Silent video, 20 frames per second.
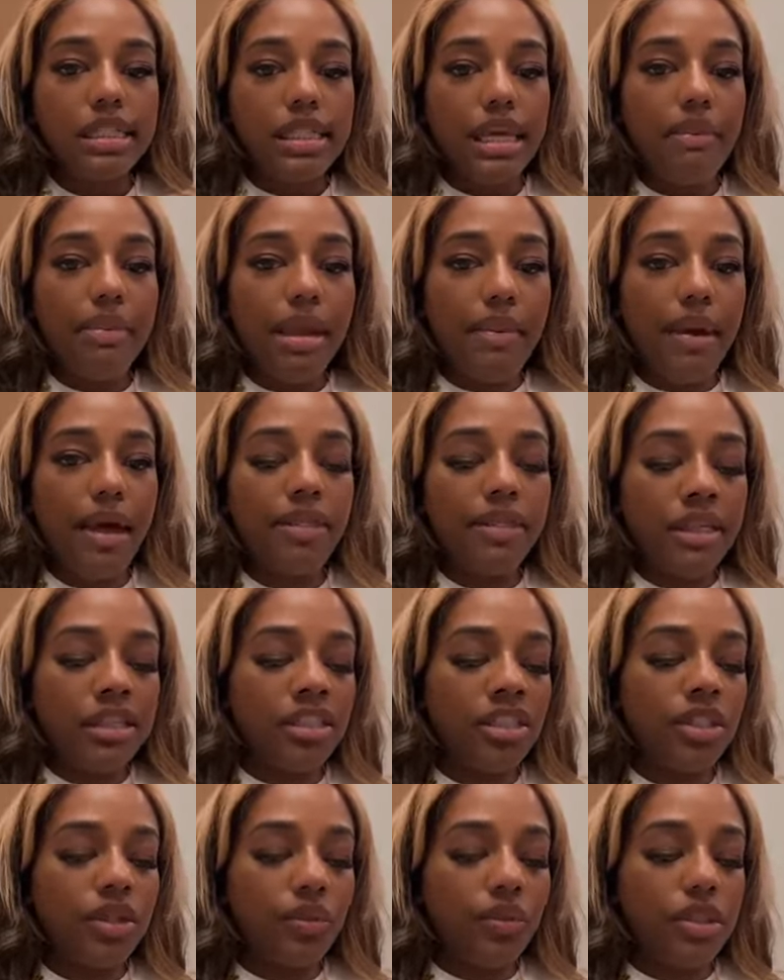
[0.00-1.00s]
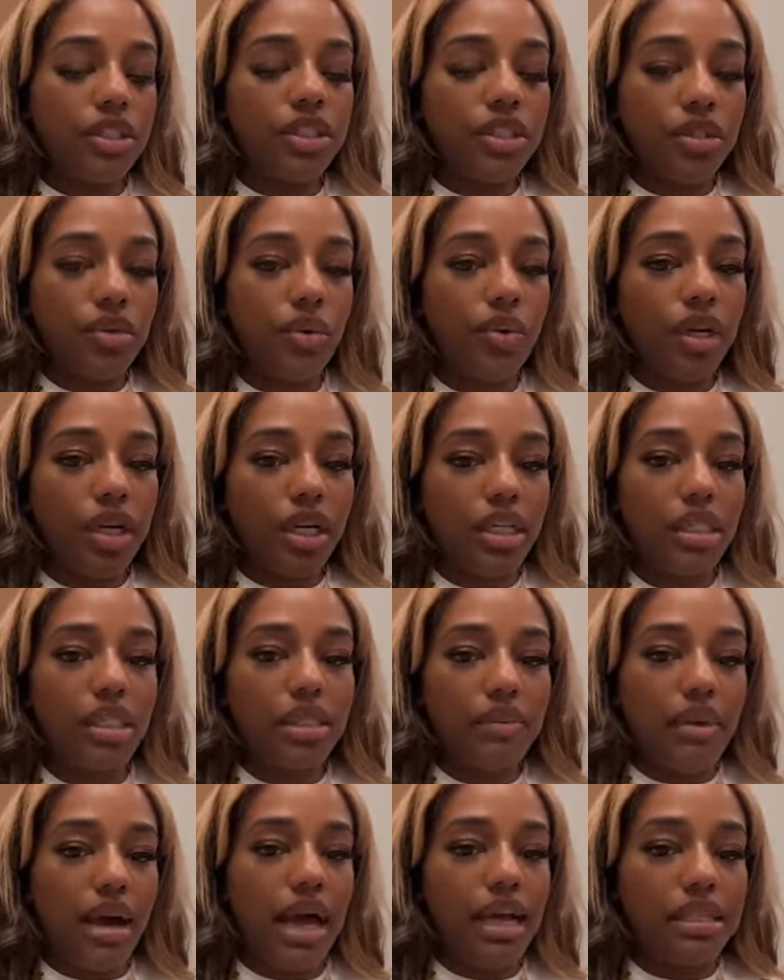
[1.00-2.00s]
Tell me about this Two of
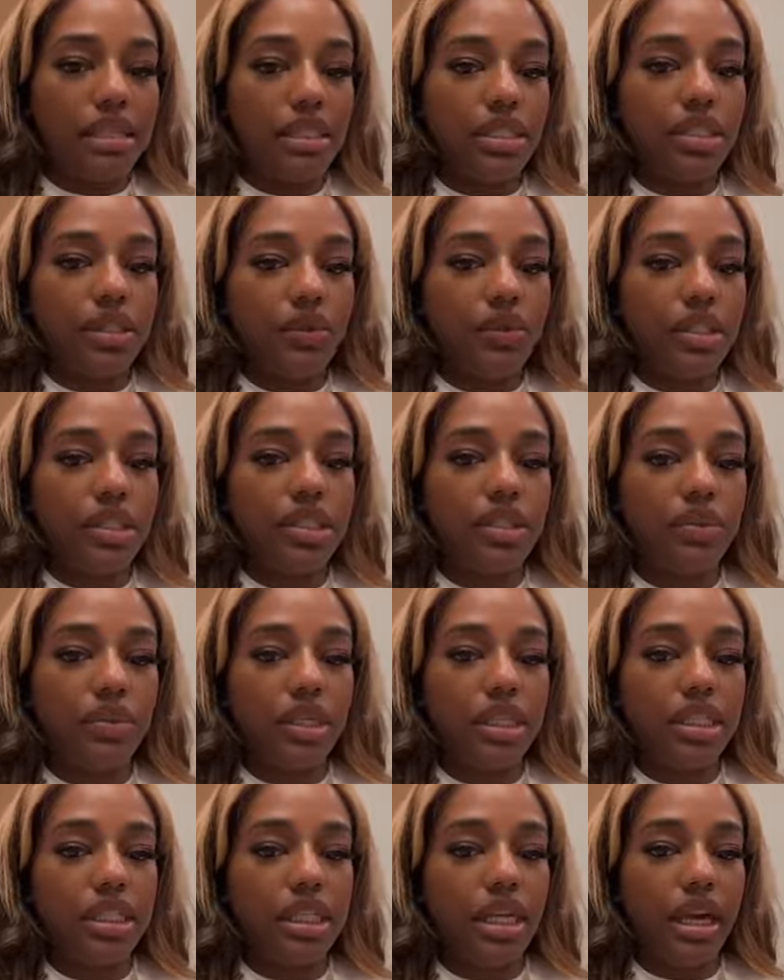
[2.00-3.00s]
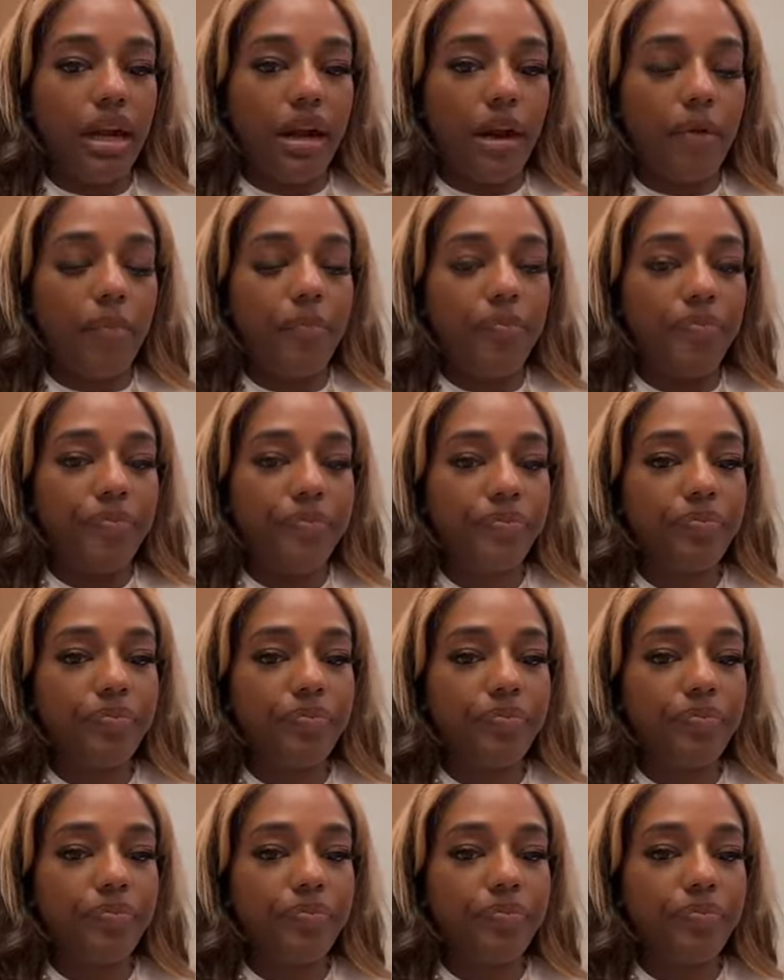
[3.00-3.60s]
Swords. Why is the Two of Swords here?